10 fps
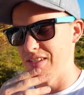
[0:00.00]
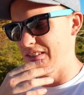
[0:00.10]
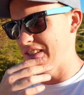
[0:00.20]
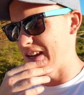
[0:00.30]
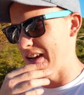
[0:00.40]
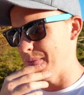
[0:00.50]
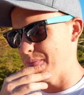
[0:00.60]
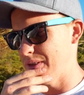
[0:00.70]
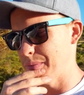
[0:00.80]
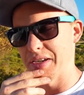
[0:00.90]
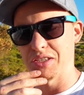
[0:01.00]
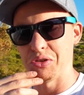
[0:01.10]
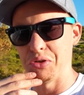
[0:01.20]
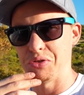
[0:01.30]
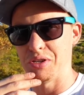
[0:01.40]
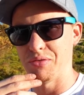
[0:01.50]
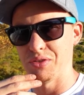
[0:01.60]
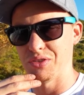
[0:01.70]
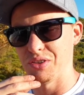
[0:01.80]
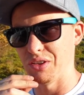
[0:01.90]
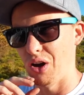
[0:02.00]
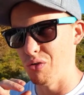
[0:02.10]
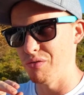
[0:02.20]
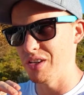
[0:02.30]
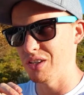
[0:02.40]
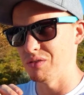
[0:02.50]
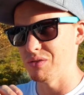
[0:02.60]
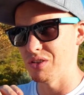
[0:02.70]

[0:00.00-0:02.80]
It makes a huge difference to the whole vehicle.